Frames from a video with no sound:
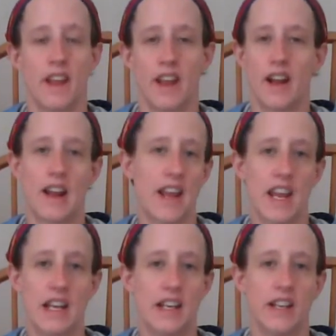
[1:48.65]
And I
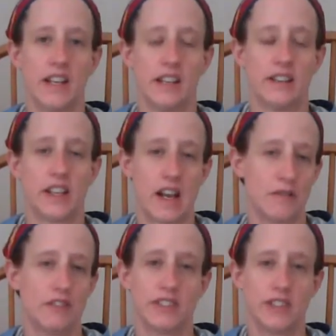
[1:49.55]
hated it. Like,
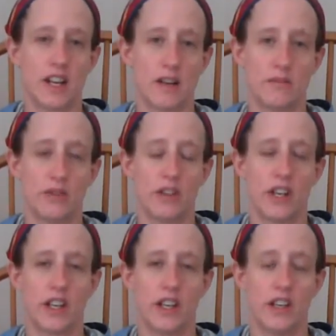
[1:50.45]
I was a
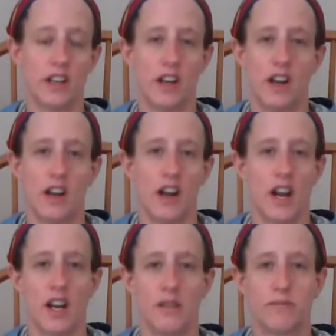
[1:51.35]
tomboy.
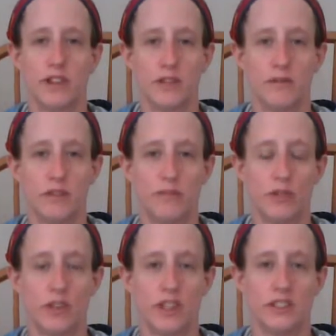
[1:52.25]
I played with
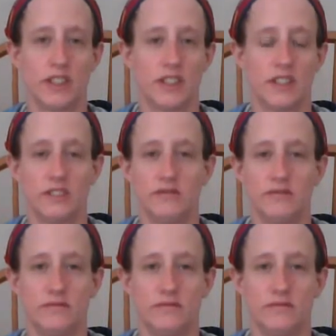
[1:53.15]
boys. I